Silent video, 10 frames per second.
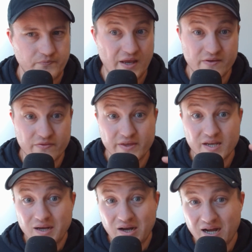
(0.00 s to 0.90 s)
And then think
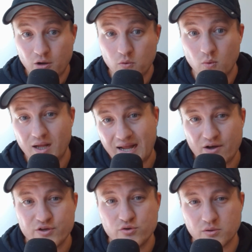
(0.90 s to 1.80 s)
about how
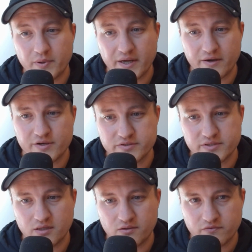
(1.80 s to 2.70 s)
you compare
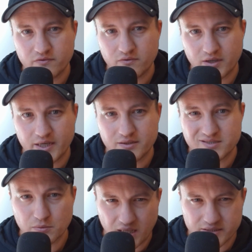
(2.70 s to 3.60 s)
yourself, right?
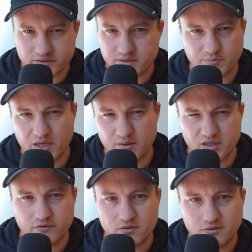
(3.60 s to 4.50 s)
Subconsciously, maybe even